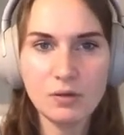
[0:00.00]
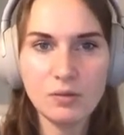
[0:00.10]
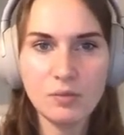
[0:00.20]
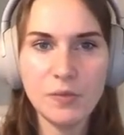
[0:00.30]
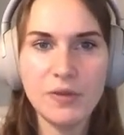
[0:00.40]

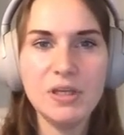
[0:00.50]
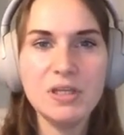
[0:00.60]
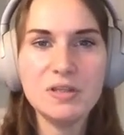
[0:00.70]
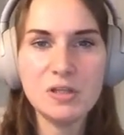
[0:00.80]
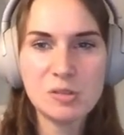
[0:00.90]

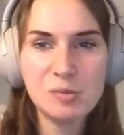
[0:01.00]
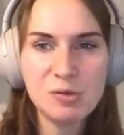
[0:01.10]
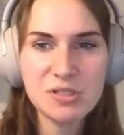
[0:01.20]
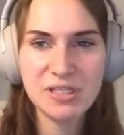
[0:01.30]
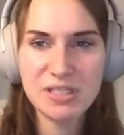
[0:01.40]
the
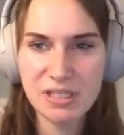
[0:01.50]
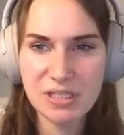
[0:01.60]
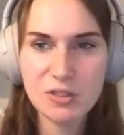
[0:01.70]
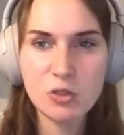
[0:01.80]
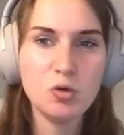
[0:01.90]
experiments they
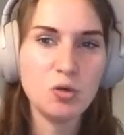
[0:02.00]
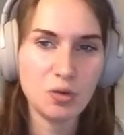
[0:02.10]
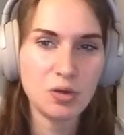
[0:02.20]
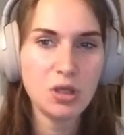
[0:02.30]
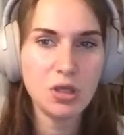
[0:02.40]
did to
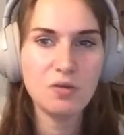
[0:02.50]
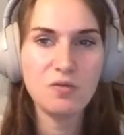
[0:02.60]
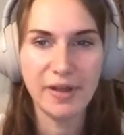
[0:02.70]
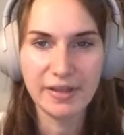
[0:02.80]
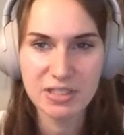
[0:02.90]

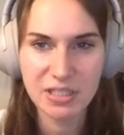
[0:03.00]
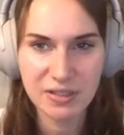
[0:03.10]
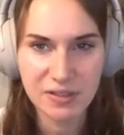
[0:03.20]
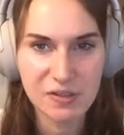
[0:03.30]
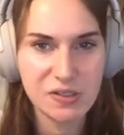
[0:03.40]
validate
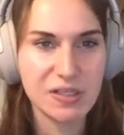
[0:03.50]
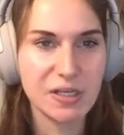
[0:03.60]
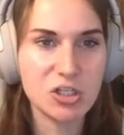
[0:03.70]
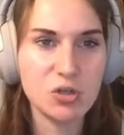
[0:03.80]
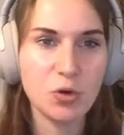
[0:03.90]
that this is
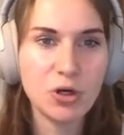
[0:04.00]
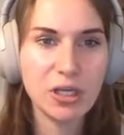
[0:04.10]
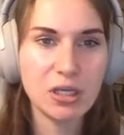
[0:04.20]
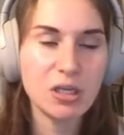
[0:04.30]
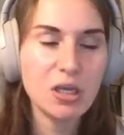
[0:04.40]
actually
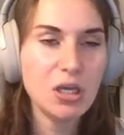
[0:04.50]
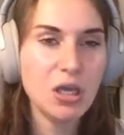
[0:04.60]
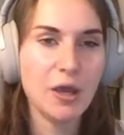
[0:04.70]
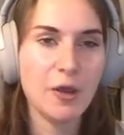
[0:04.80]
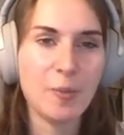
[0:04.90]
working.
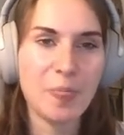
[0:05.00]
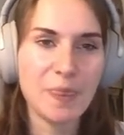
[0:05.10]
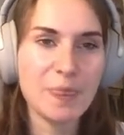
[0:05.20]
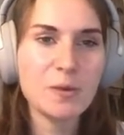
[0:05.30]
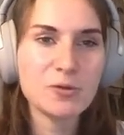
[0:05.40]

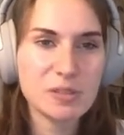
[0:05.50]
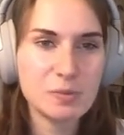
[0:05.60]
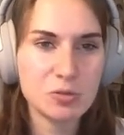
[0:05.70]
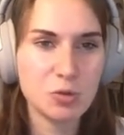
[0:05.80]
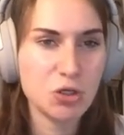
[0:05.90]
Those
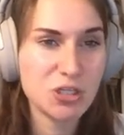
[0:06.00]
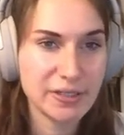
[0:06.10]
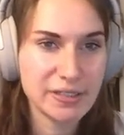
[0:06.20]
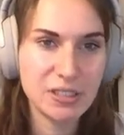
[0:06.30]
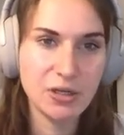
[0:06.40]
experiments were
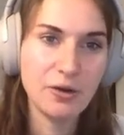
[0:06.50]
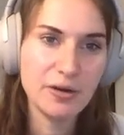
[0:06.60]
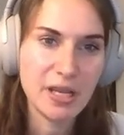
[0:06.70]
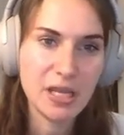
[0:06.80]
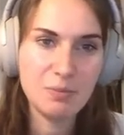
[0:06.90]
conducted on
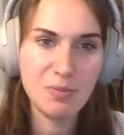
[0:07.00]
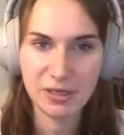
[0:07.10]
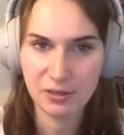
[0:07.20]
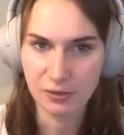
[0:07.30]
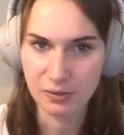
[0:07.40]
a
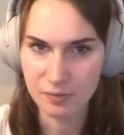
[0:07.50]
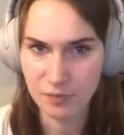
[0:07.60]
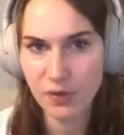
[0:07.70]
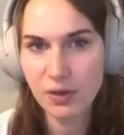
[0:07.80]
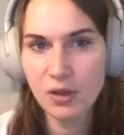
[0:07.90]
medical
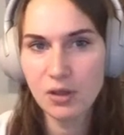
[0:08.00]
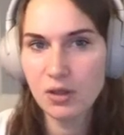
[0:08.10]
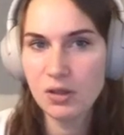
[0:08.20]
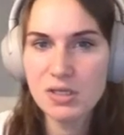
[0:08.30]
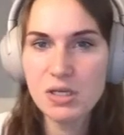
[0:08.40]

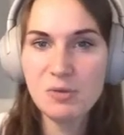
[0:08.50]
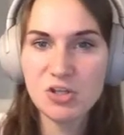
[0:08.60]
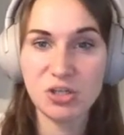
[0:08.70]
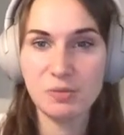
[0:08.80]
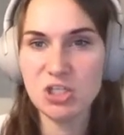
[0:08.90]
image
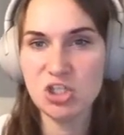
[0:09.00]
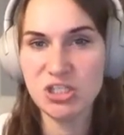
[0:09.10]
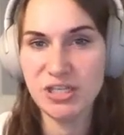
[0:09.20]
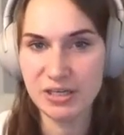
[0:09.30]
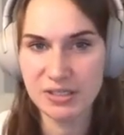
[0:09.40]
segmentation
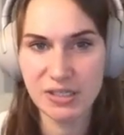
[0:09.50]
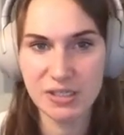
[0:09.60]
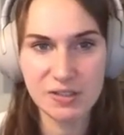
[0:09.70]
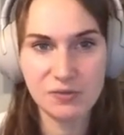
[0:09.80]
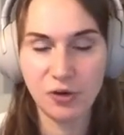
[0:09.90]
data
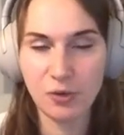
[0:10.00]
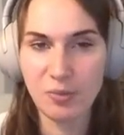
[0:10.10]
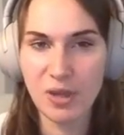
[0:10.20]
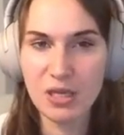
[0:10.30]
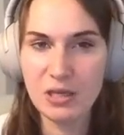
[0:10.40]
sets from
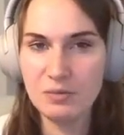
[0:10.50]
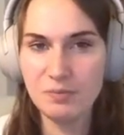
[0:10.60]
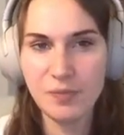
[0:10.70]
a